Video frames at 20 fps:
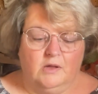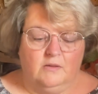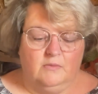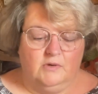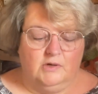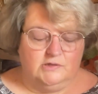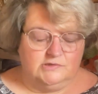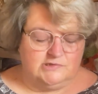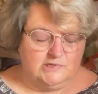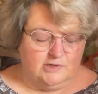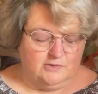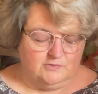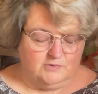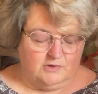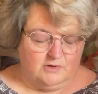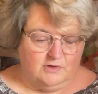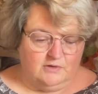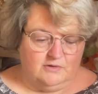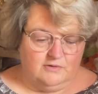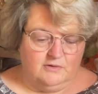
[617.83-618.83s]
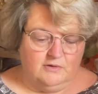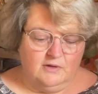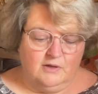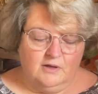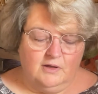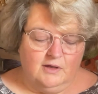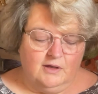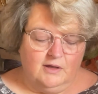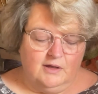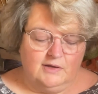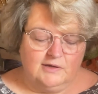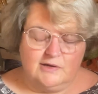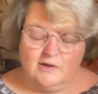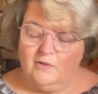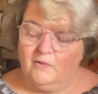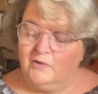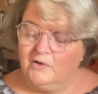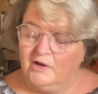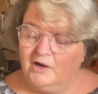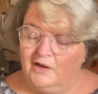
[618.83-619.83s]
I don't know.
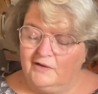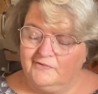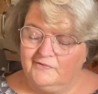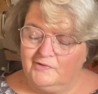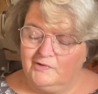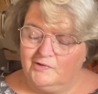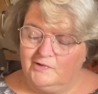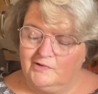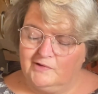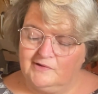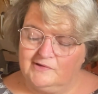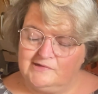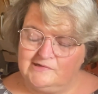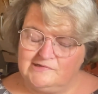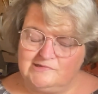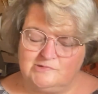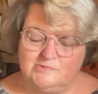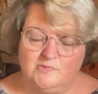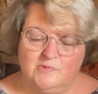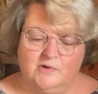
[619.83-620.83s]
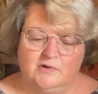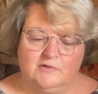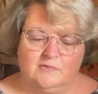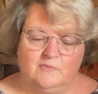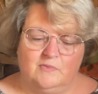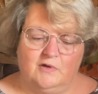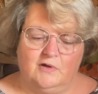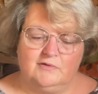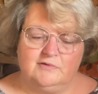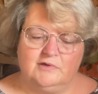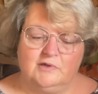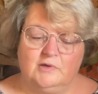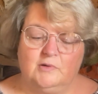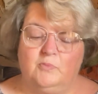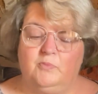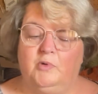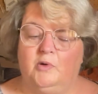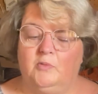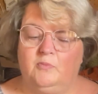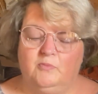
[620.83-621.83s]
No, I like the look of this one, but I think the
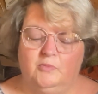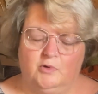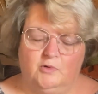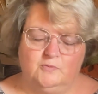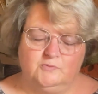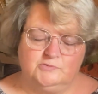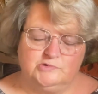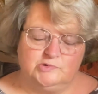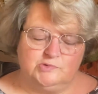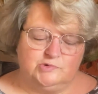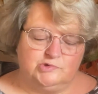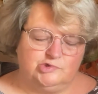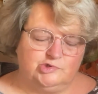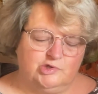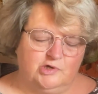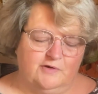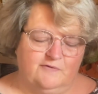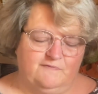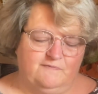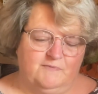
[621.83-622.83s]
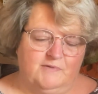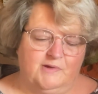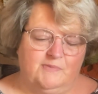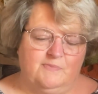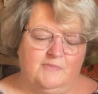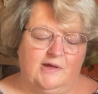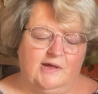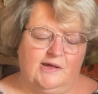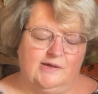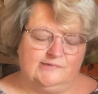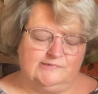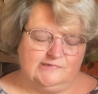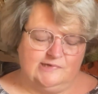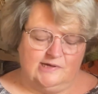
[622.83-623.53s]
pom-poms would drive me mad.